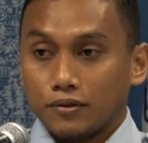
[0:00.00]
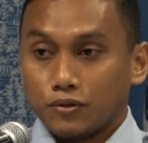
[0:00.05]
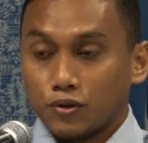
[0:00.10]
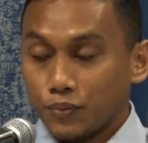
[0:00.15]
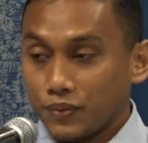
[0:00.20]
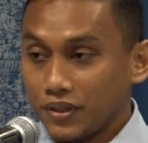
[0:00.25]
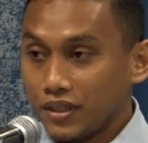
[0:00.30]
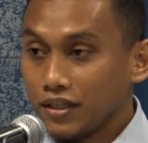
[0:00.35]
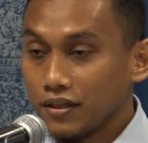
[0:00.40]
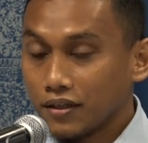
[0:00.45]

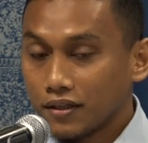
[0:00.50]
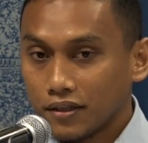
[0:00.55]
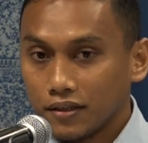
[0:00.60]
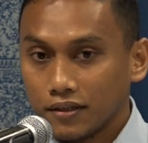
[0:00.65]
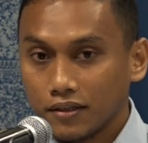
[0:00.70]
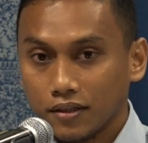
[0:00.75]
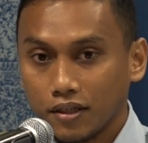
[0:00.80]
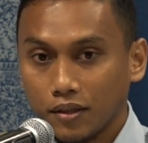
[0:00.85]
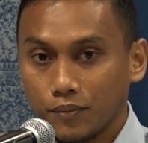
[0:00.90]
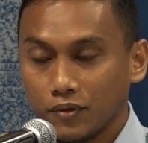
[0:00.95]
to be here
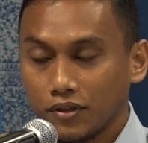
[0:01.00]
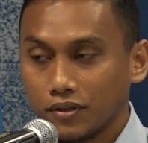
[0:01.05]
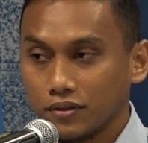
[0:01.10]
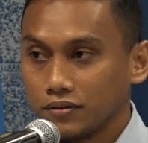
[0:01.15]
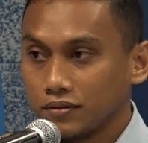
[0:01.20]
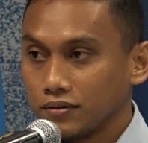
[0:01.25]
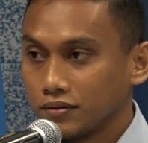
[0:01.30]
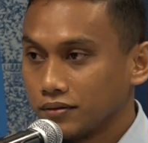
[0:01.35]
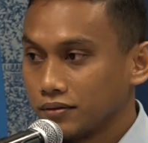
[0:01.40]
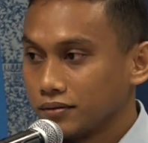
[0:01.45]

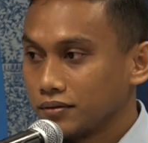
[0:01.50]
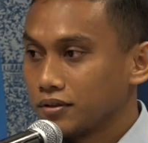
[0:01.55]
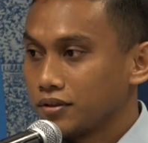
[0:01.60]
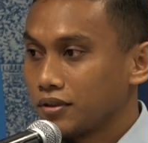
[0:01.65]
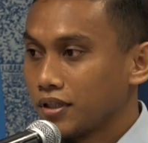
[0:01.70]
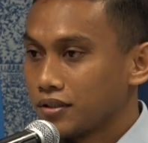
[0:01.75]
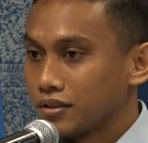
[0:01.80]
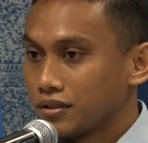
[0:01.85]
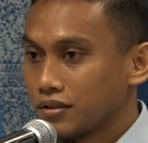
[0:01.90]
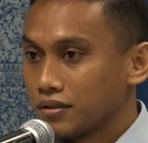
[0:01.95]
among
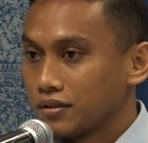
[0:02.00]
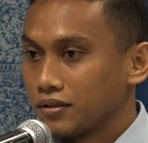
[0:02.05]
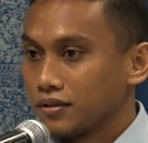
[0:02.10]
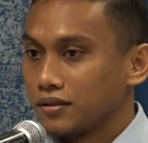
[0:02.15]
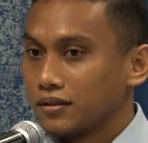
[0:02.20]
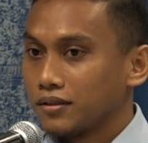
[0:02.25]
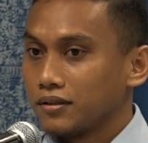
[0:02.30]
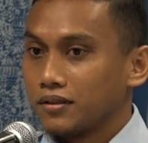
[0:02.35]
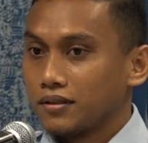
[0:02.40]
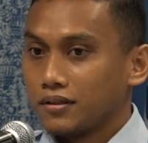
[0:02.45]
such
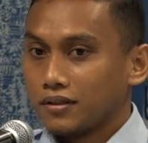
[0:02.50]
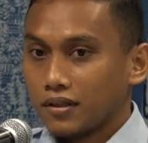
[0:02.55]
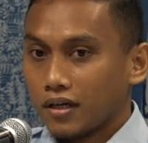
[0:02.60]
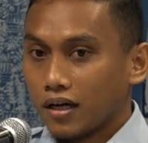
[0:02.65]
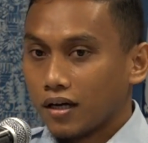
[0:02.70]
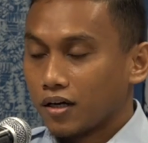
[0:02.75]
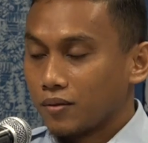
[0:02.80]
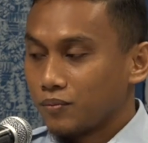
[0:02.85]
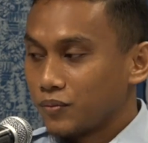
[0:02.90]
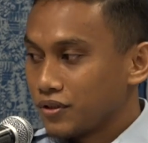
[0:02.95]

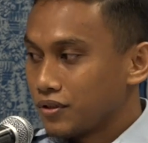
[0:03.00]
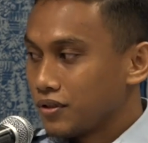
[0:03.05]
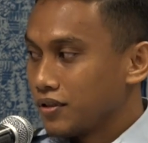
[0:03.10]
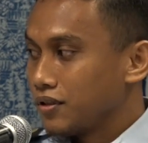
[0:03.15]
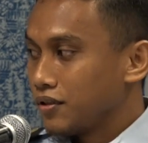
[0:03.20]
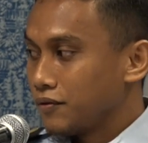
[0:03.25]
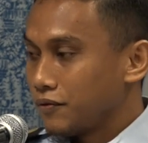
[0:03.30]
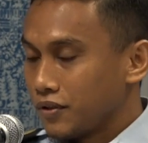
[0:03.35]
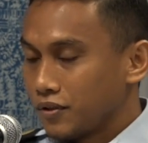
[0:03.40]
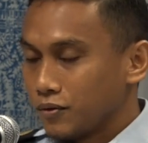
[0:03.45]
accomplished
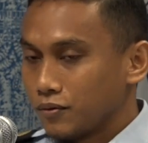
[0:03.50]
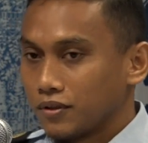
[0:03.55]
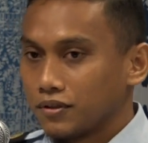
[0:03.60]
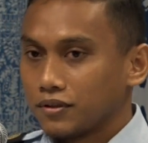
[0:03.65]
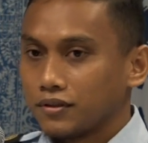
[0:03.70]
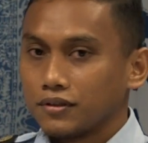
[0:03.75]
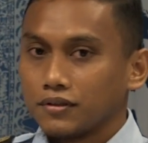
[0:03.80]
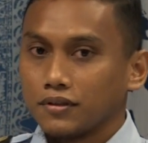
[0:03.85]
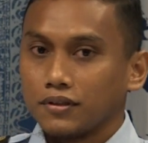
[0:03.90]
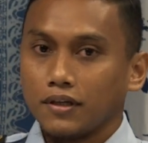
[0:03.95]

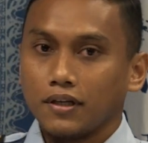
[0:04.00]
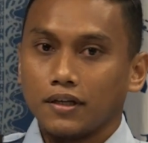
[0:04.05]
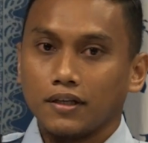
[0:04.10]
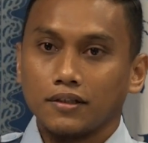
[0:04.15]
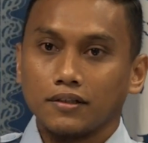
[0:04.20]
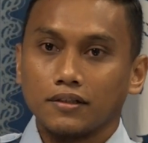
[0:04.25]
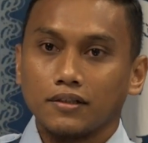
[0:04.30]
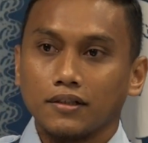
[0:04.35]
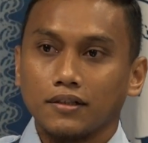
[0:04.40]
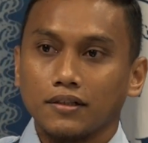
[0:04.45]
individuals
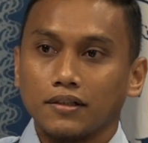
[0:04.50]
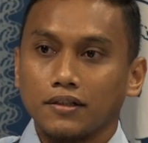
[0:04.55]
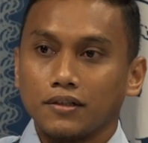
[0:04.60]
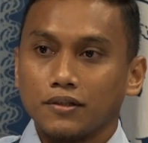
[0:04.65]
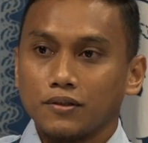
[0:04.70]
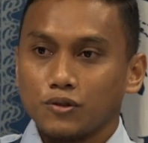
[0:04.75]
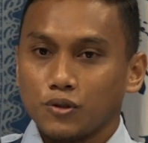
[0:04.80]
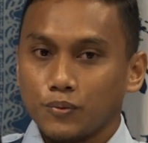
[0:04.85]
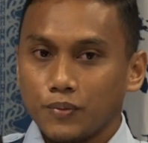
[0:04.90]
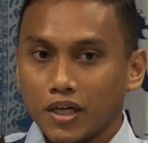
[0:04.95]
and
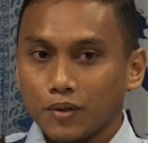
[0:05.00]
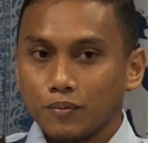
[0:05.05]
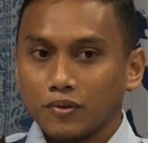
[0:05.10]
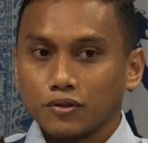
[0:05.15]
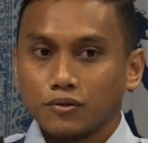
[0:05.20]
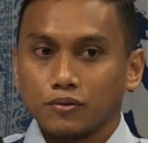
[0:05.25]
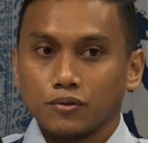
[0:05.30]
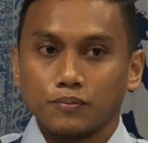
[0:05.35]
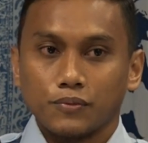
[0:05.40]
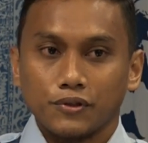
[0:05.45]
to be
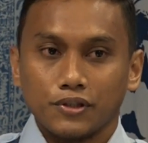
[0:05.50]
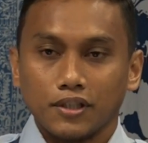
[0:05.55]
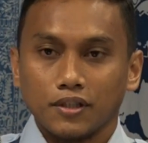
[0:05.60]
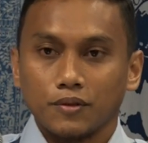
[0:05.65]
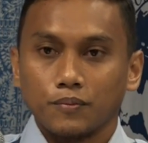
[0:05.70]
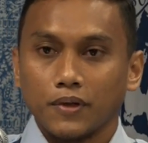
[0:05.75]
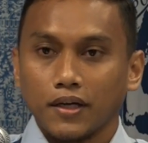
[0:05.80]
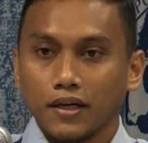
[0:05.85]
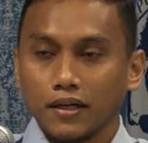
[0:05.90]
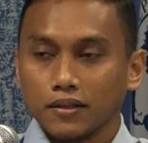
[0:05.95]
able to
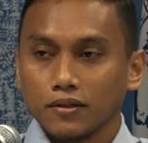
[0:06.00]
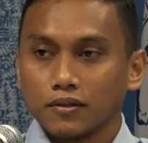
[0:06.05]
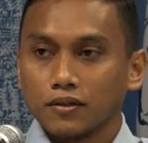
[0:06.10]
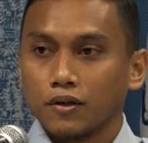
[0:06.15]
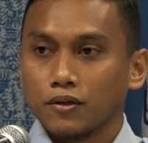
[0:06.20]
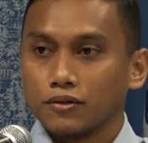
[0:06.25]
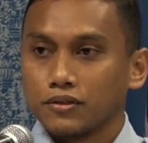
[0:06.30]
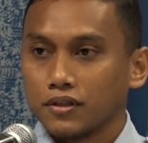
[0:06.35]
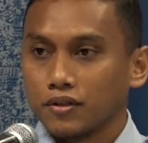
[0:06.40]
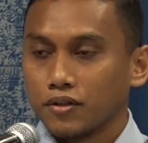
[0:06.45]
present my
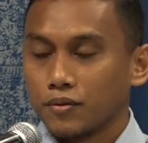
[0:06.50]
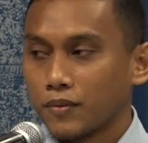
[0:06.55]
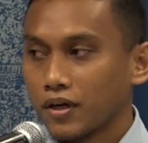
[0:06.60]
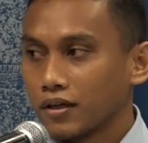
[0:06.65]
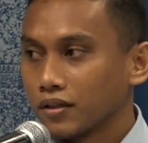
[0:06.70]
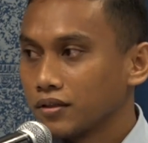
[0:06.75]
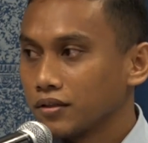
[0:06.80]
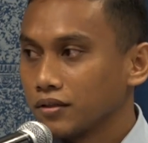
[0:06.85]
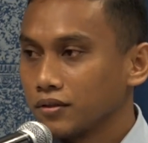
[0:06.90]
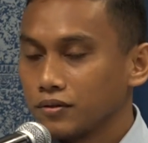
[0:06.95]
closing
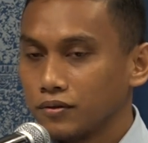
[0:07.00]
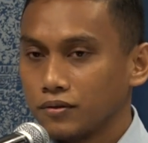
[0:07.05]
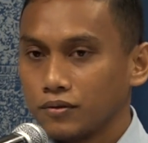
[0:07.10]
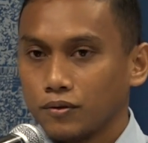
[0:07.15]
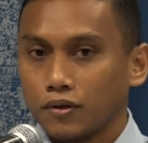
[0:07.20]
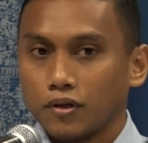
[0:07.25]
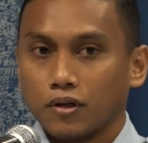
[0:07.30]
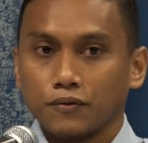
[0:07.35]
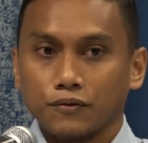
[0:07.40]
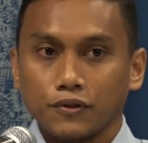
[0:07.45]
remark
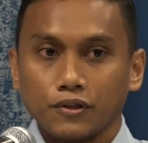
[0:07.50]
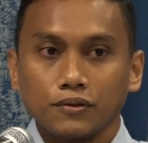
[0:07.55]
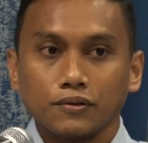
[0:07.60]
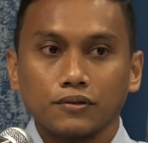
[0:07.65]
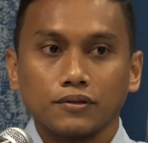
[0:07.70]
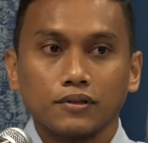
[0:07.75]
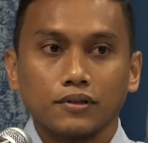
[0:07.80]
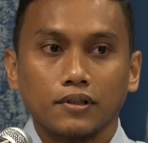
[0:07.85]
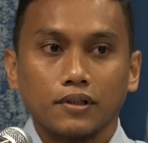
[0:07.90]
to all of you.